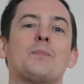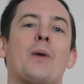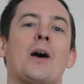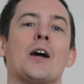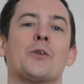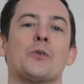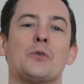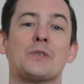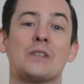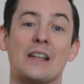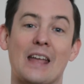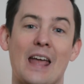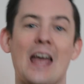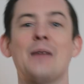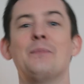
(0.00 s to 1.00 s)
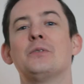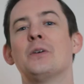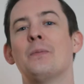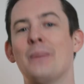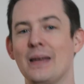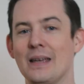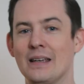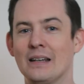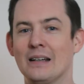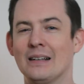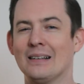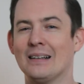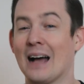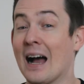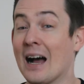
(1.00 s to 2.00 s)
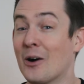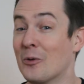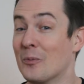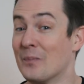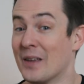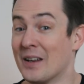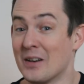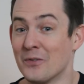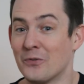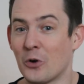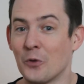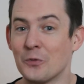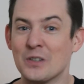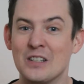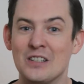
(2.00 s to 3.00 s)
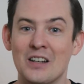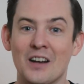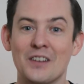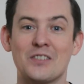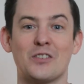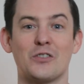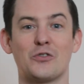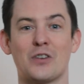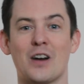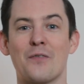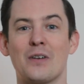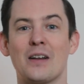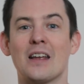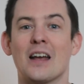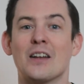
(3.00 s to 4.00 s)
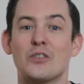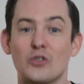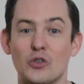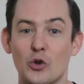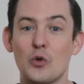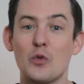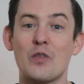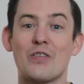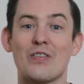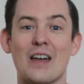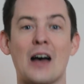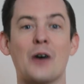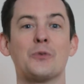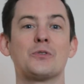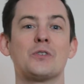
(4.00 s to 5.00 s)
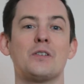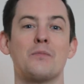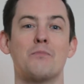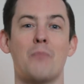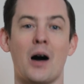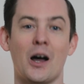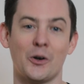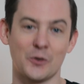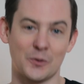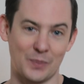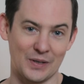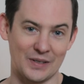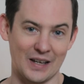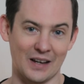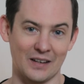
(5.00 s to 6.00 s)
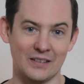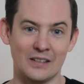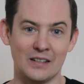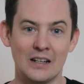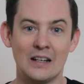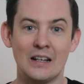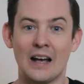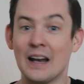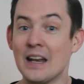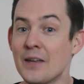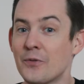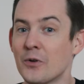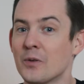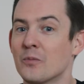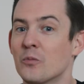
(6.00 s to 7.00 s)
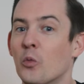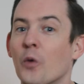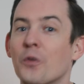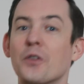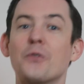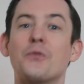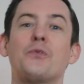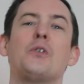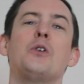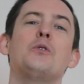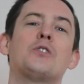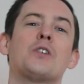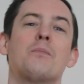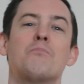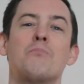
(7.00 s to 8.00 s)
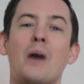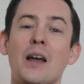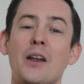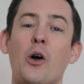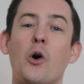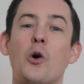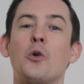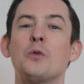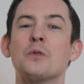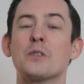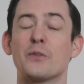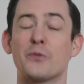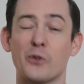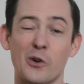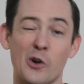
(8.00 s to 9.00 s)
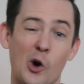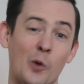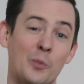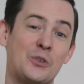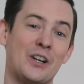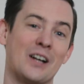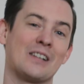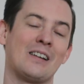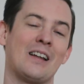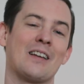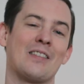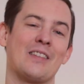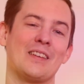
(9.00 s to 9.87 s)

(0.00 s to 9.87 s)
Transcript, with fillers: spirals came to be, how it involves dust traveling at 2,000 miles per second, and even what the future might hold for an object like